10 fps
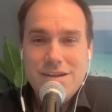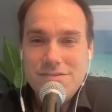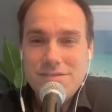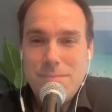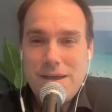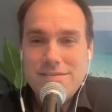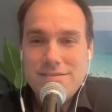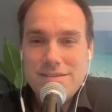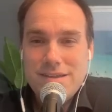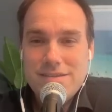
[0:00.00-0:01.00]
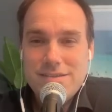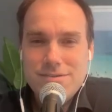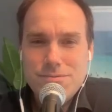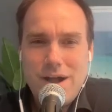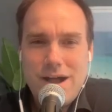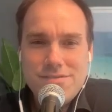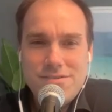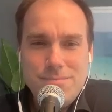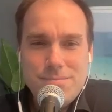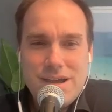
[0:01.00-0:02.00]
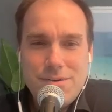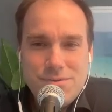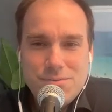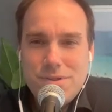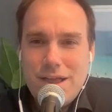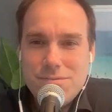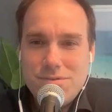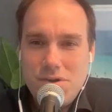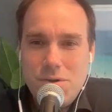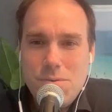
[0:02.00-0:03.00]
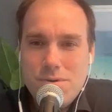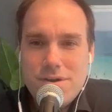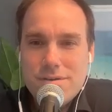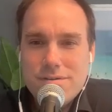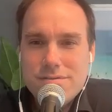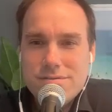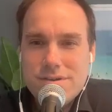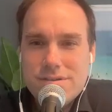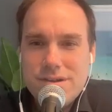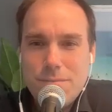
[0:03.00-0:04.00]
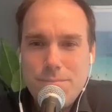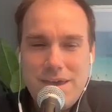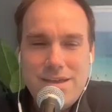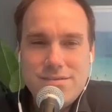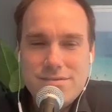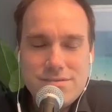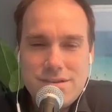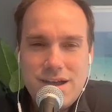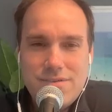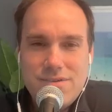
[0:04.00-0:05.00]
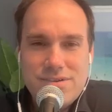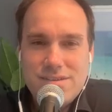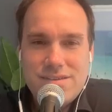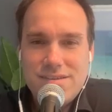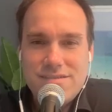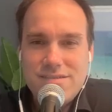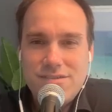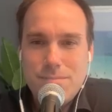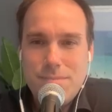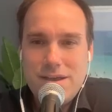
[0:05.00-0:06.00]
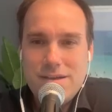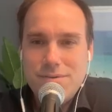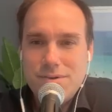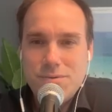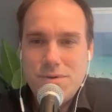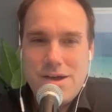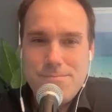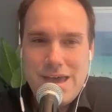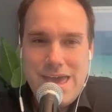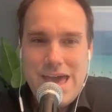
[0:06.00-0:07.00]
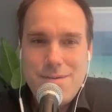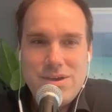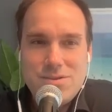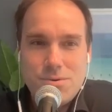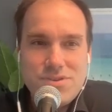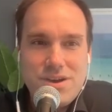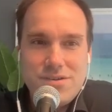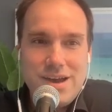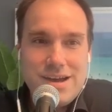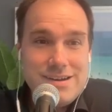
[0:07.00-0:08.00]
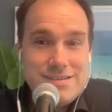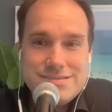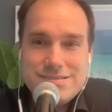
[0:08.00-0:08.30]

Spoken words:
just based on the roster, but I wouldn't rule out Duke. Pitt obviously is still in the mix. I wouldn't rule out Miami, North Carolina,